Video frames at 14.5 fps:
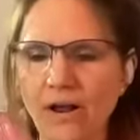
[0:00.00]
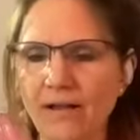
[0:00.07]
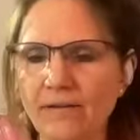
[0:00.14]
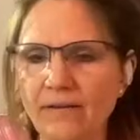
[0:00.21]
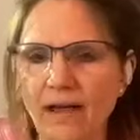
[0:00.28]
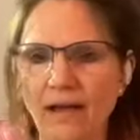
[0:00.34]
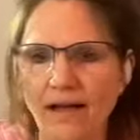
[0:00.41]

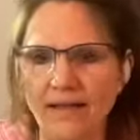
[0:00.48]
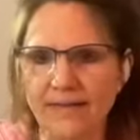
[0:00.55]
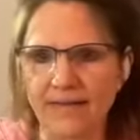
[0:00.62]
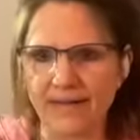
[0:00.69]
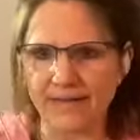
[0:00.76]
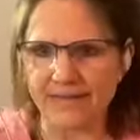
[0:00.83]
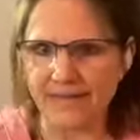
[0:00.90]
and I
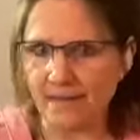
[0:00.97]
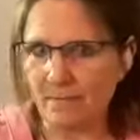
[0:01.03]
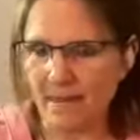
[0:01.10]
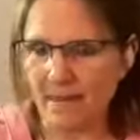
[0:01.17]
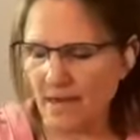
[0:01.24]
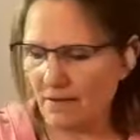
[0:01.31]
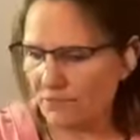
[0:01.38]
can't see
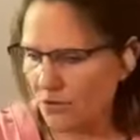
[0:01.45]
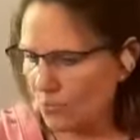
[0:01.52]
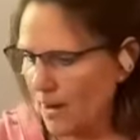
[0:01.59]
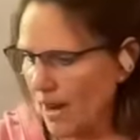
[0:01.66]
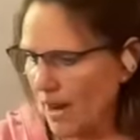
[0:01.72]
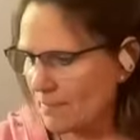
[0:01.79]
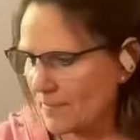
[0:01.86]
many of you,
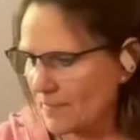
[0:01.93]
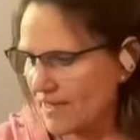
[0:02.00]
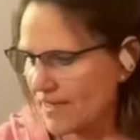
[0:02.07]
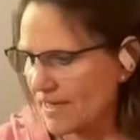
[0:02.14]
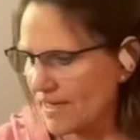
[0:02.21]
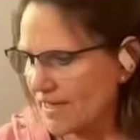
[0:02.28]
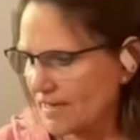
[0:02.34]
but I'm
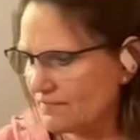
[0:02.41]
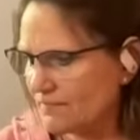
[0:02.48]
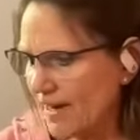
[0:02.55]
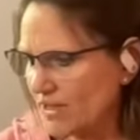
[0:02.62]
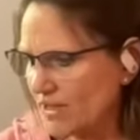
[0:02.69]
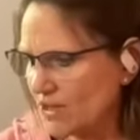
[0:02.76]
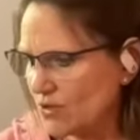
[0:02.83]
going to
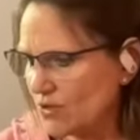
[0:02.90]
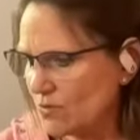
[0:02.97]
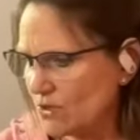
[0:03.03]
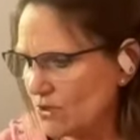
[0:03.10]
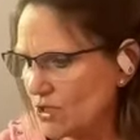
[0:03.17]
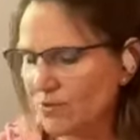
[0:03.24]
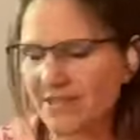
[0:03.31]
invite
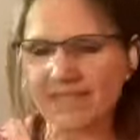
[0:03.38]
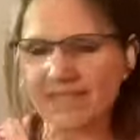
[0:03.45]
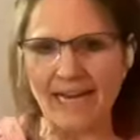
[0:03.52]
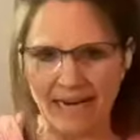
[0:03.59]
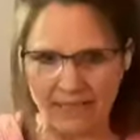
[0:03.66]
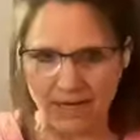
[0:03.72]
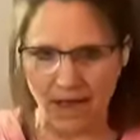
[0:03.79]
you to
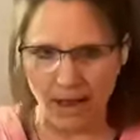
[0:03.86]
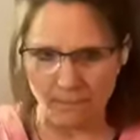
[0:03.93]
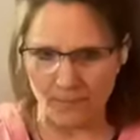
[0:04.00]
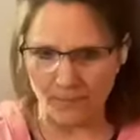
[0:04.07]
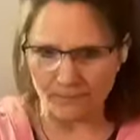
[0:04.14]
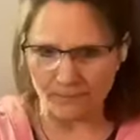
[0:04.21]
stand up.